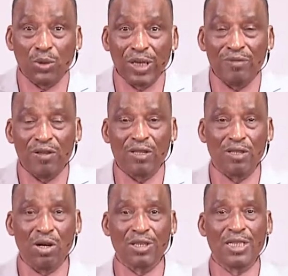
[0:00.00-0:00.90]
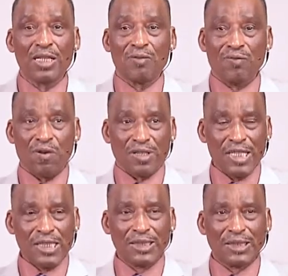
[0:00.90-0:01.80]
3, verse 13 and
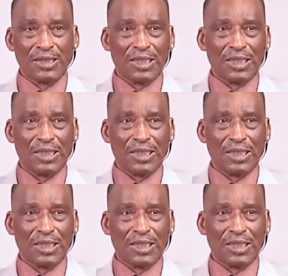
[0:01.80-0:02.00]
14,